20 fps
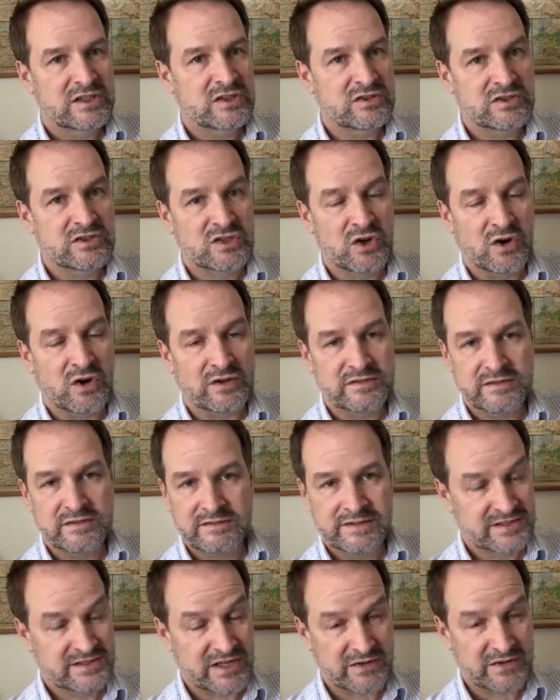who's got
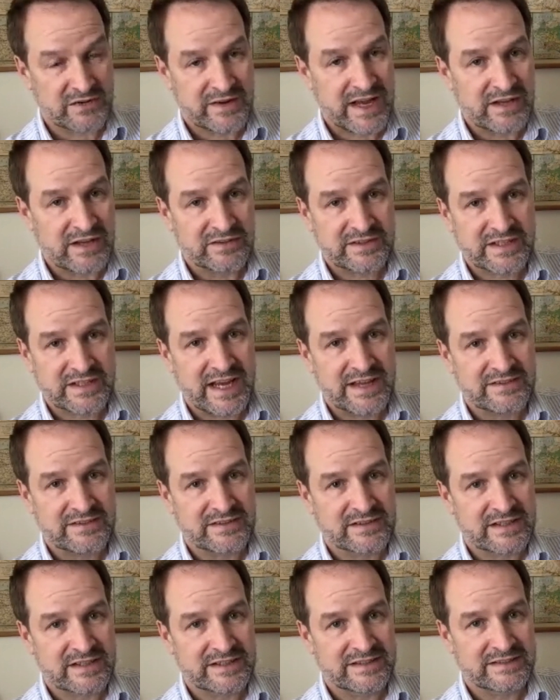the sort of
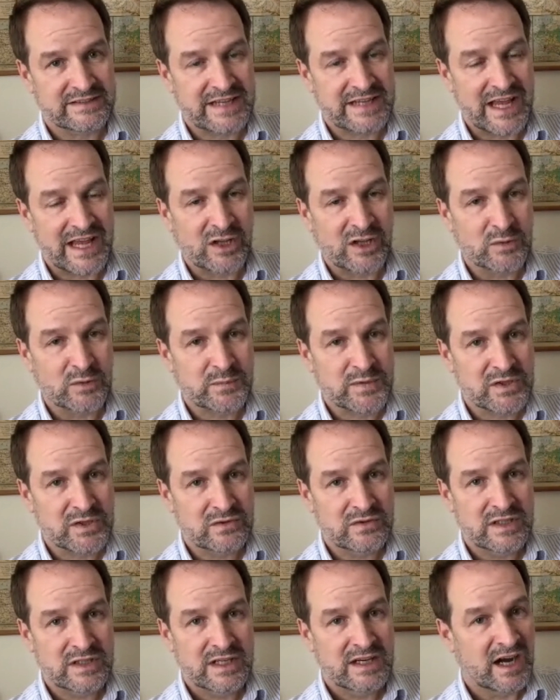healthcare that can help
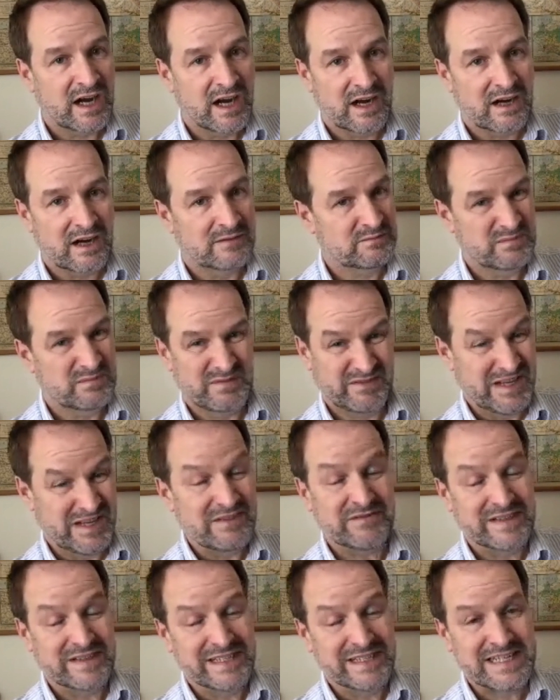you are
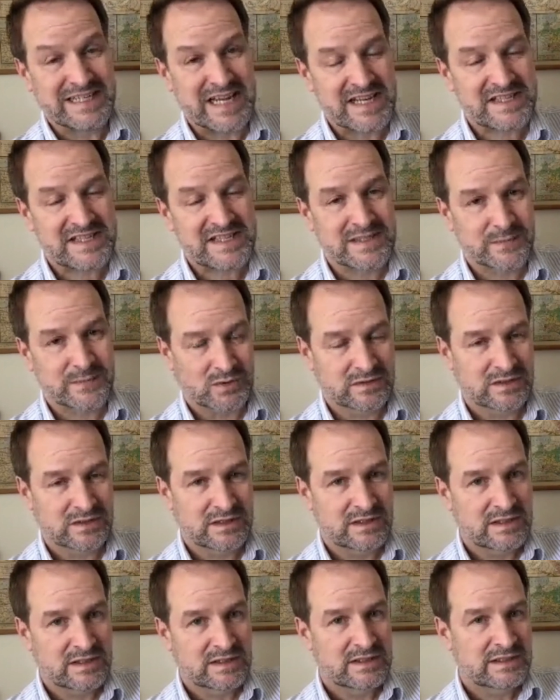infinitesimal.
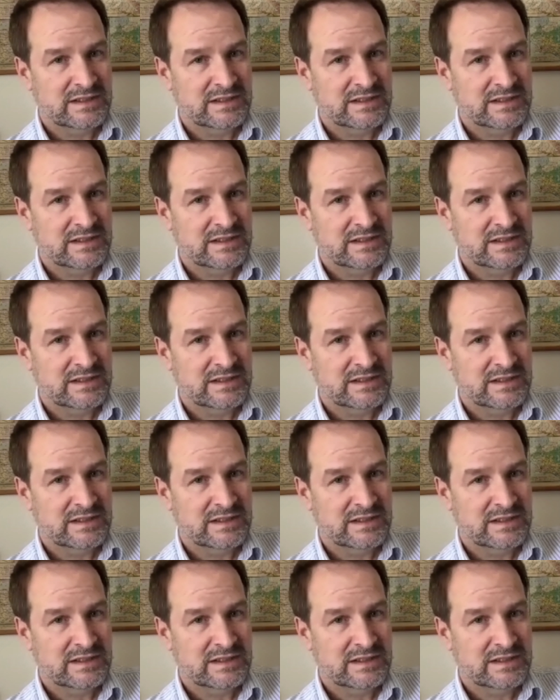